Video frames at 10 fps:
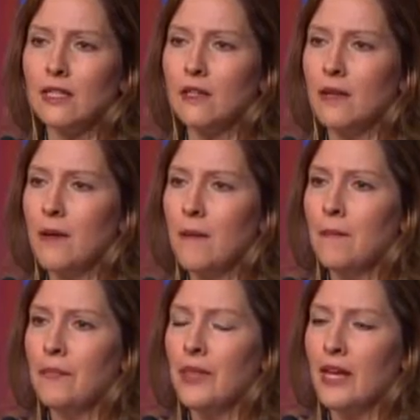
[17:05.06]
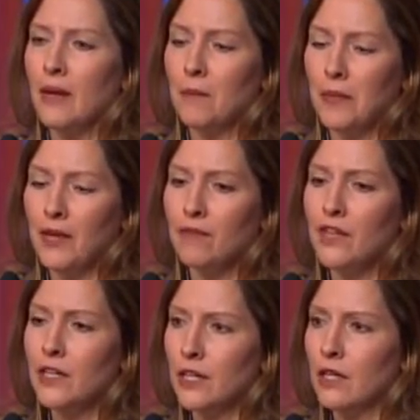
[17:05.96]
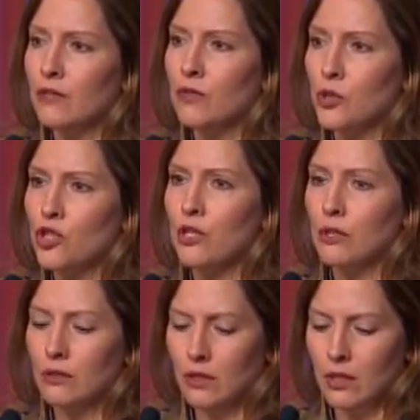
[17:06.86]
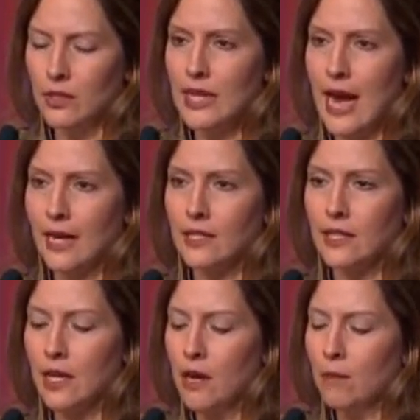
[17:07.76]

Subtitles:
a very unfortunate tactic.